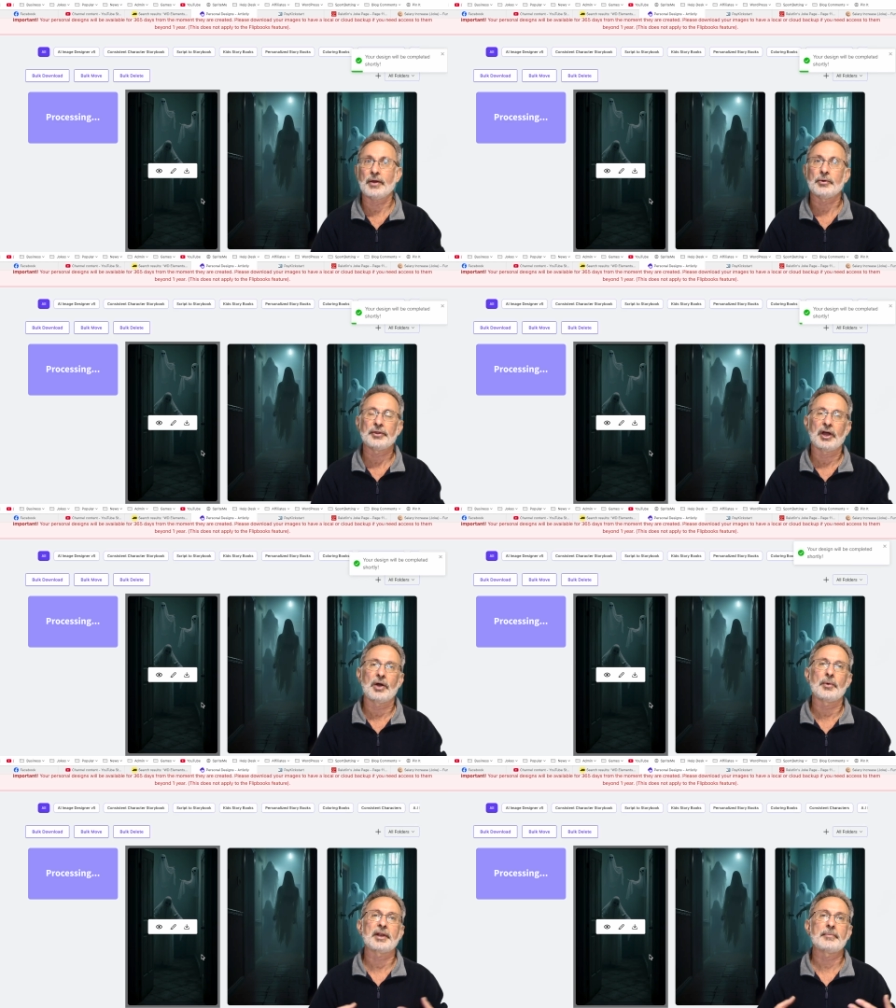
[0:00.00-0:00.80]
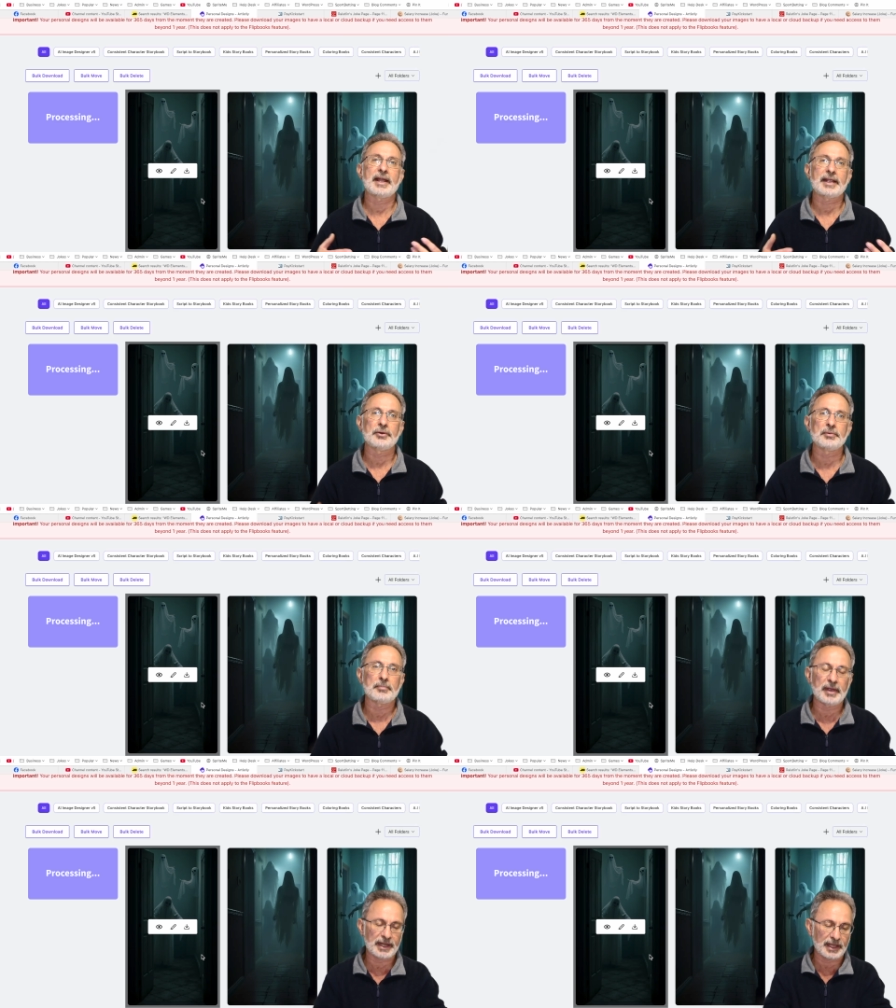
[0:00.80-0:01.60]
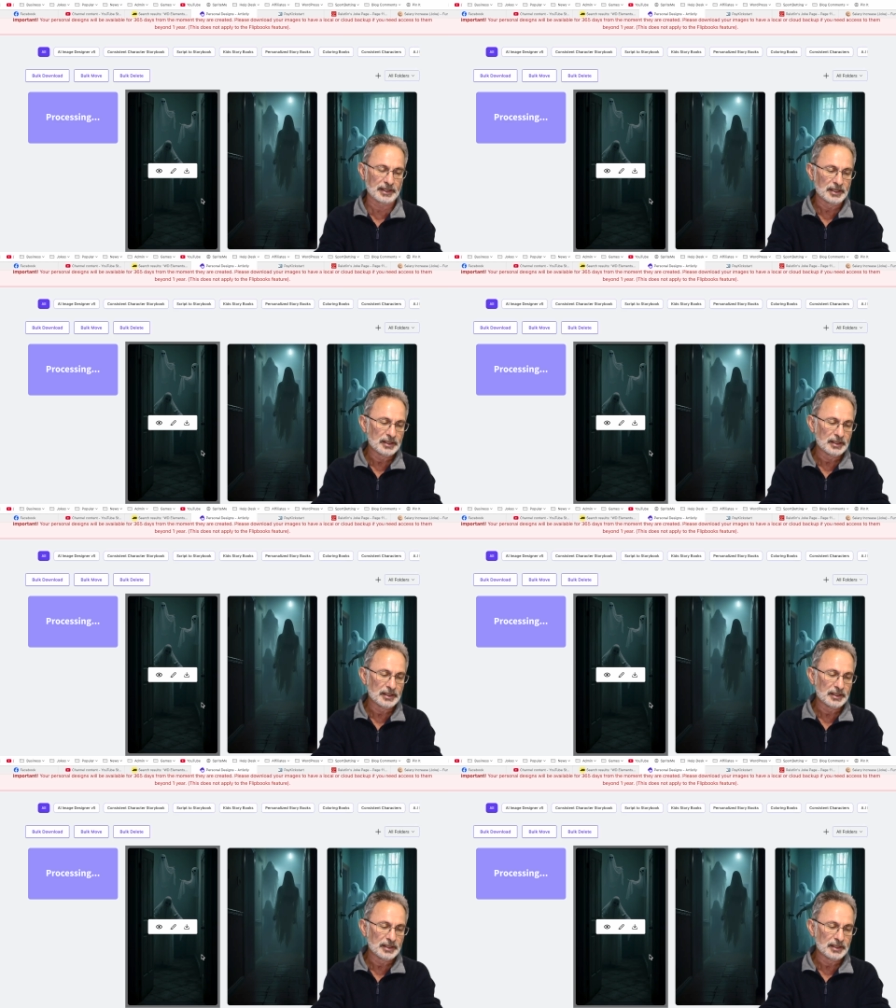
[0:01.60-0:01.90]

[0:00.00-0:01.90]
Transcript: or no, I want to make it a little bit better.